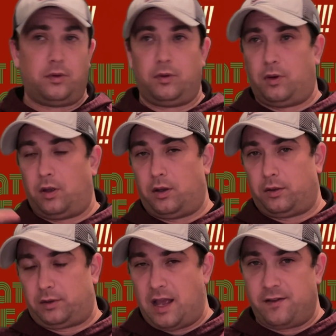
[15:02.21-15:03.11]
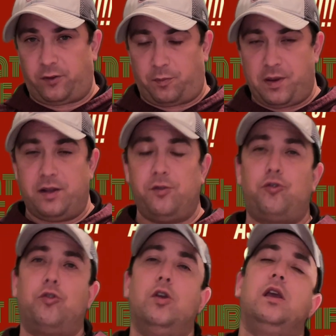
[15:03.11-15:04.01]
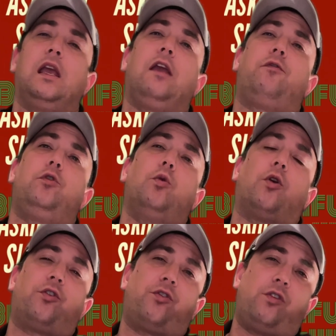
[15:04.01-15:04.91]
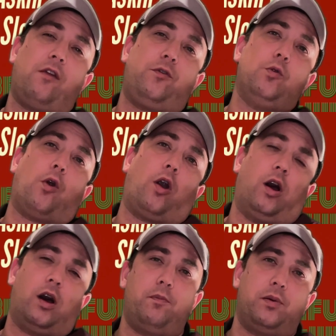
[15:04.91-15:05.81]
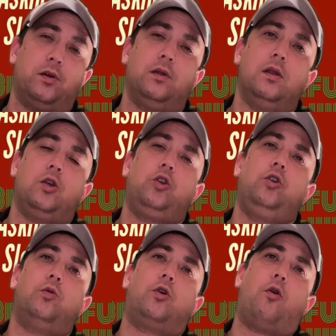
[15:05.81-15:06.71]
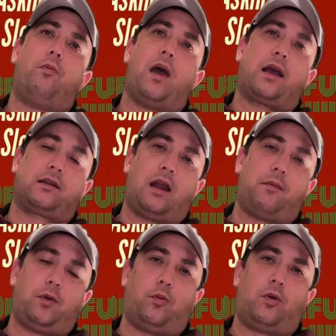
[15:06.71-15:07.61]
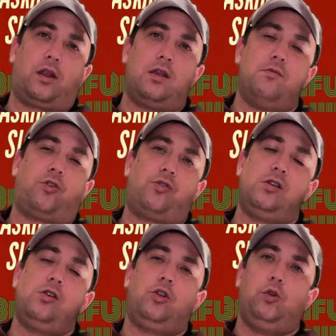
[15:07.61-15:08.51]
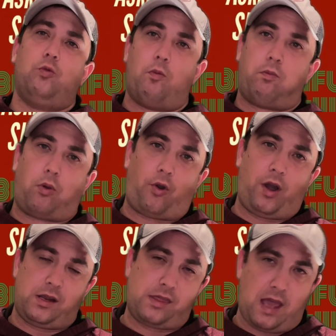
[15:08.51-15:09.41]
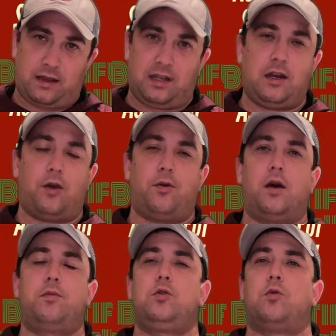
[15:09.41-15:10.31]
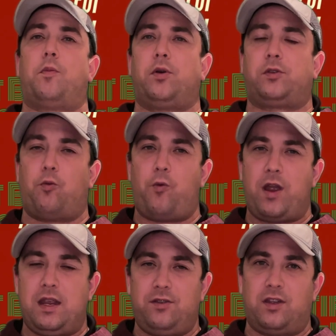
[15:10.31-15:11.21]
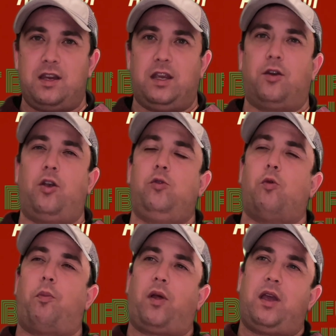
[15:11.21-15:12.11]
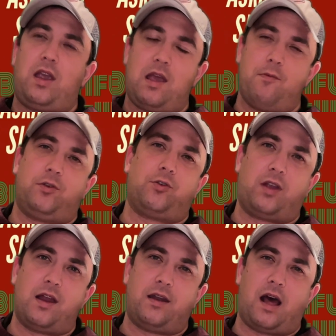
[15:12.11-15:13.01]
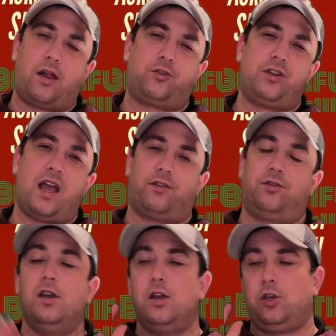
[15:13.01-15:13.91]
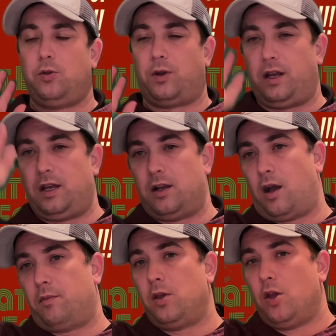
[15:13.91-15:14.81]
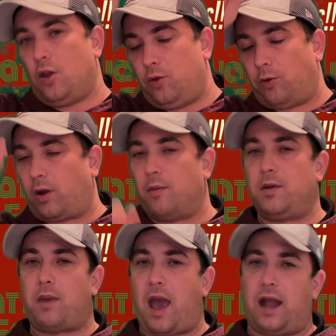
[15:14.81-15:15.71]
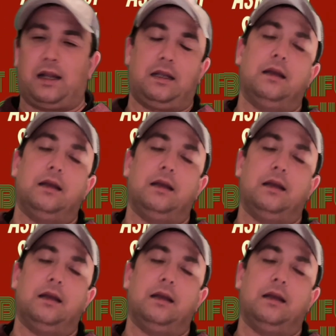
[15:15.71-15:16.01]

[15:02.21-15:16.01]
the 10 spins, if you are up, You will go back to that bill breaking machine. You will break that Tito up. You will put the winnings in here and you will play again with your $10. Yes, you're getting up, you're coming back.